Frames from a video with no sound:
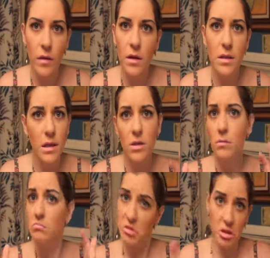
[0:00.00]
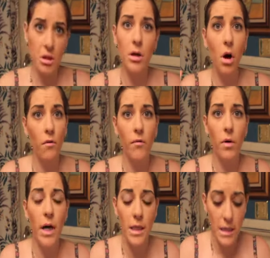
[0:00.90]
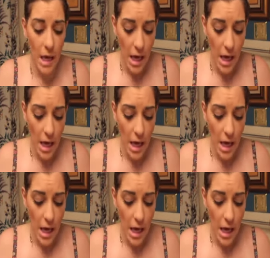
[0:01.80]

then I say sure, go for it.